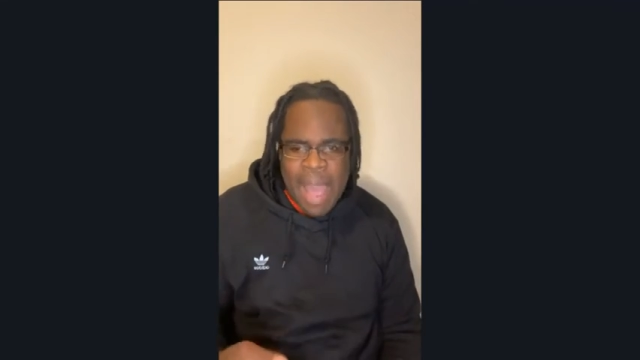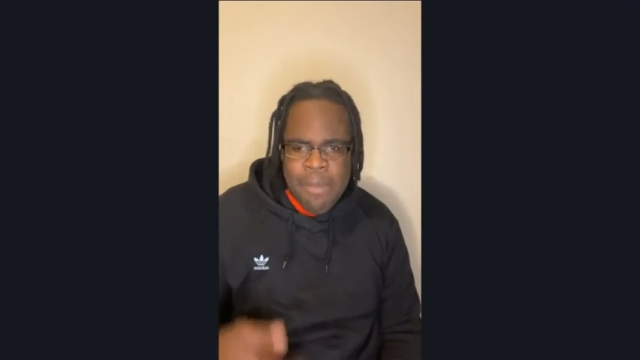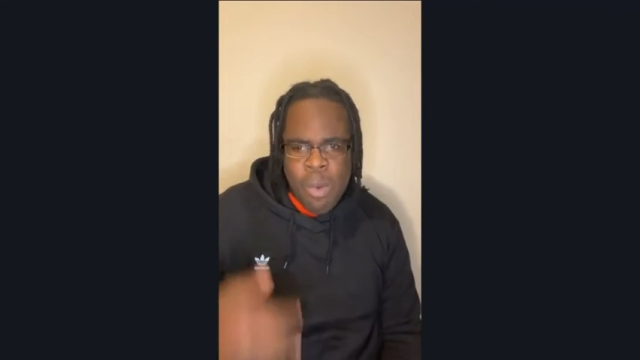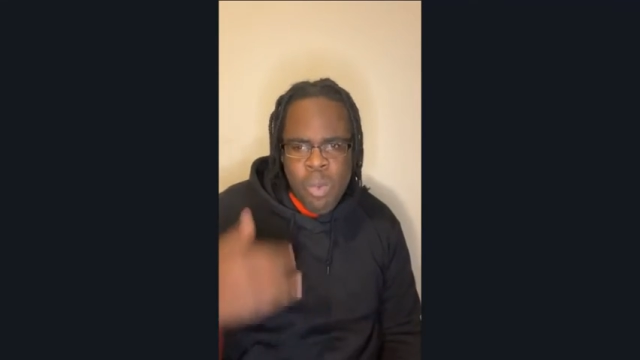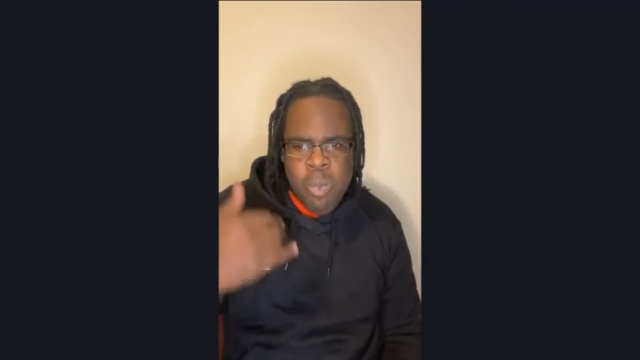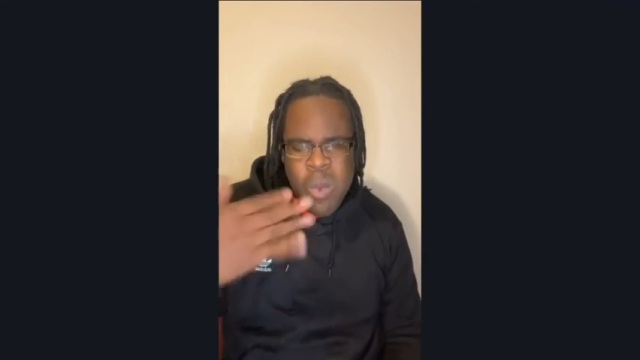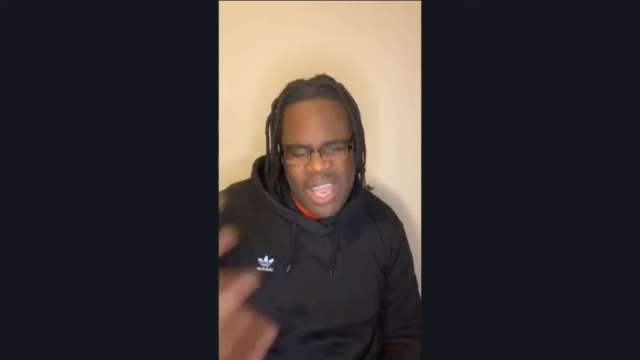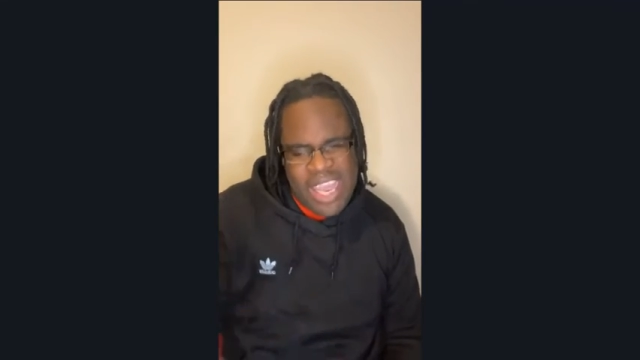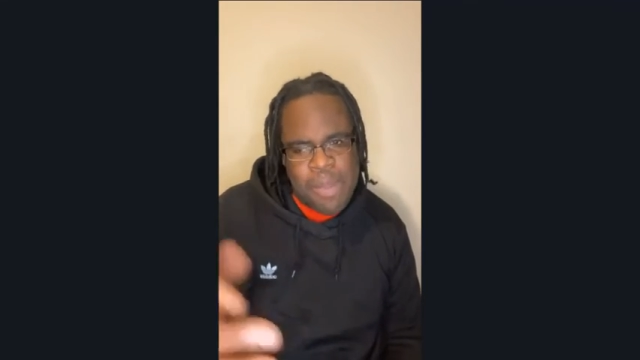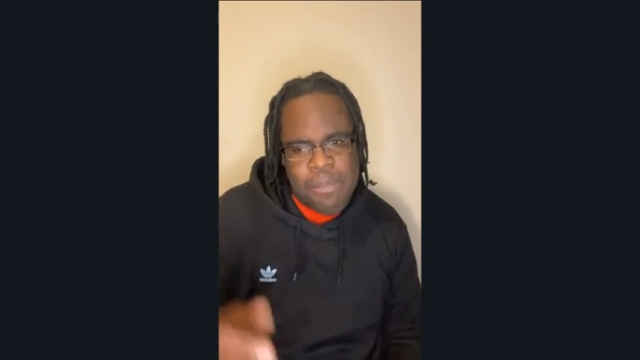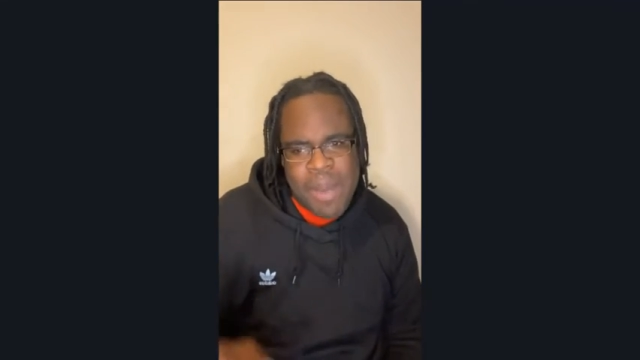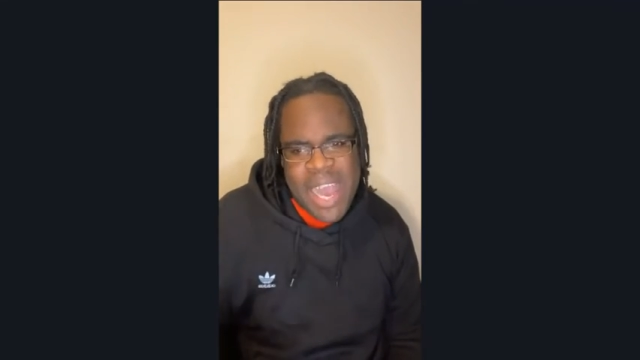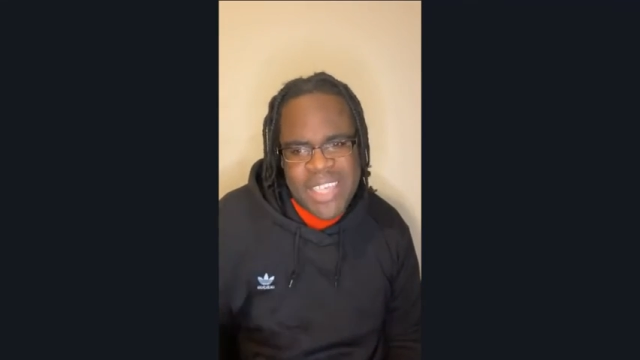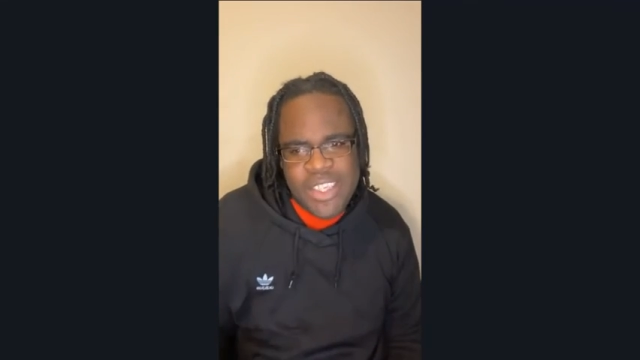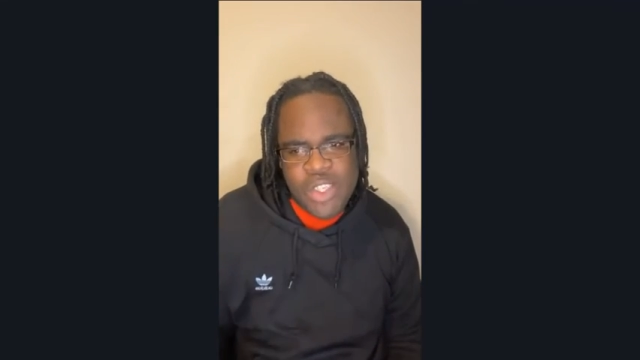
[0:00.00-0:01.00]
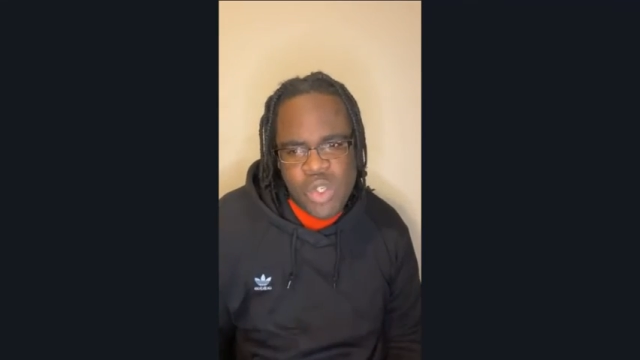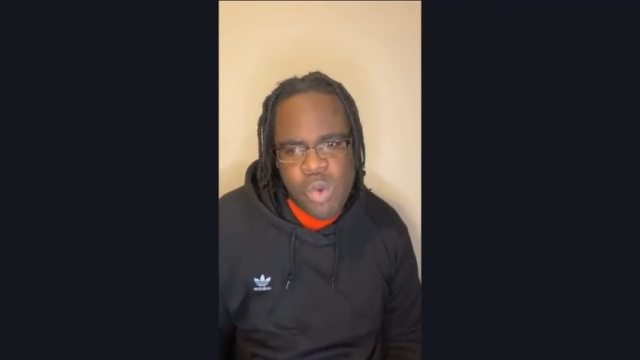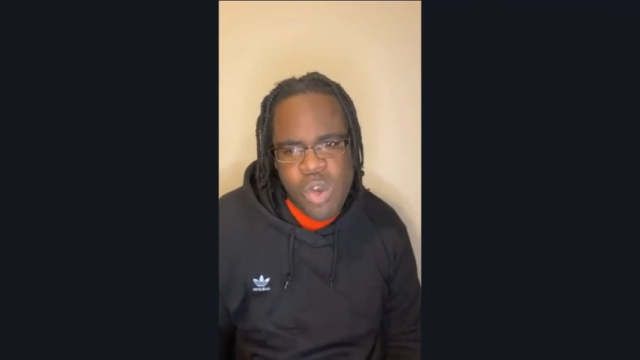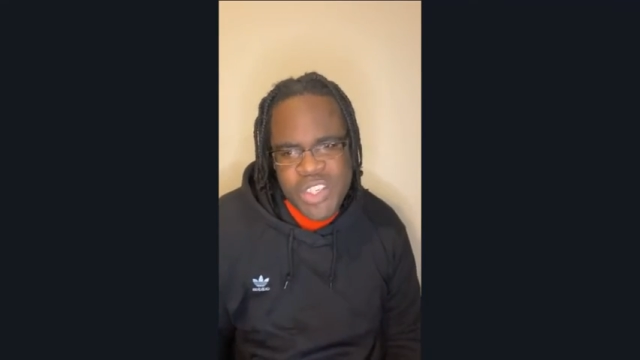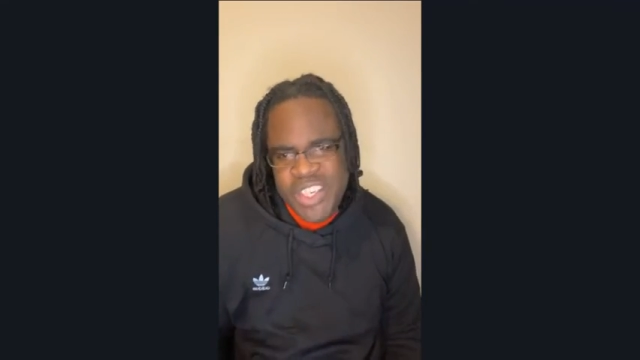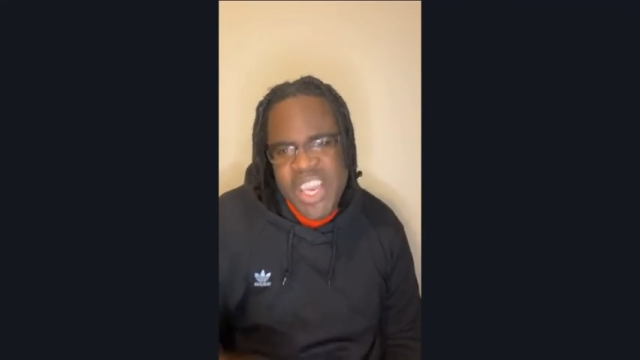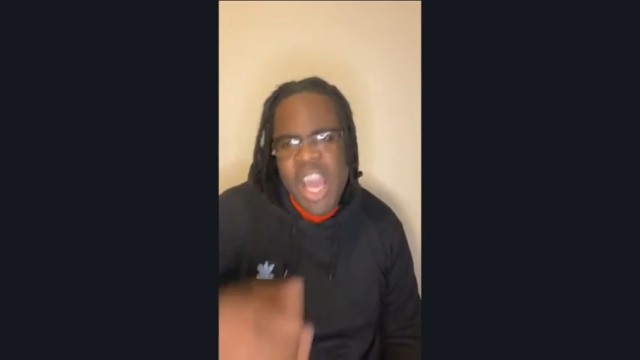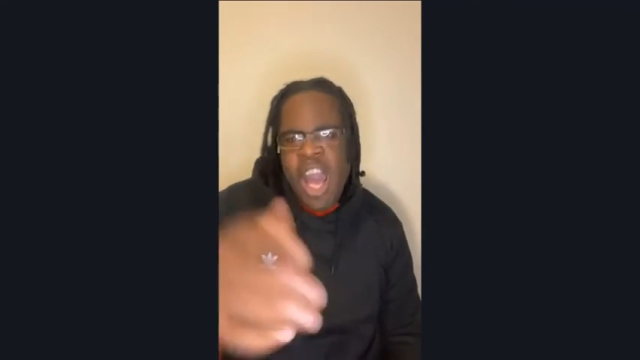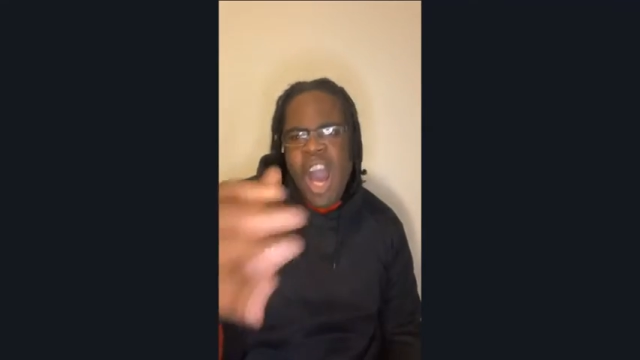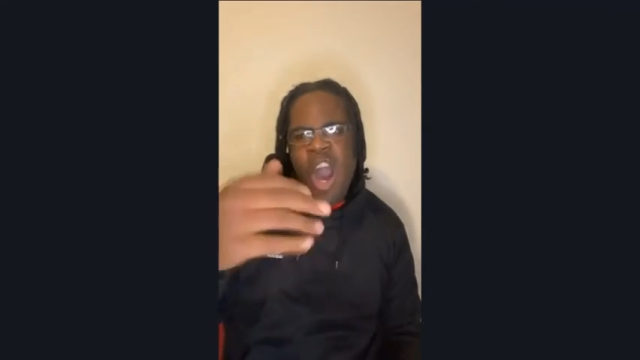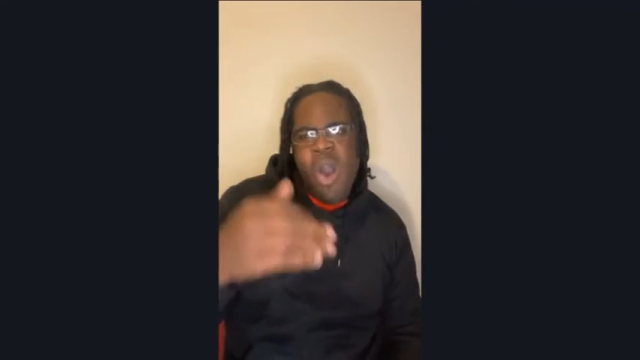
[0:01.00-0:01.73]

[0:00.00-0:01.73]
I'm a wicked person towards you.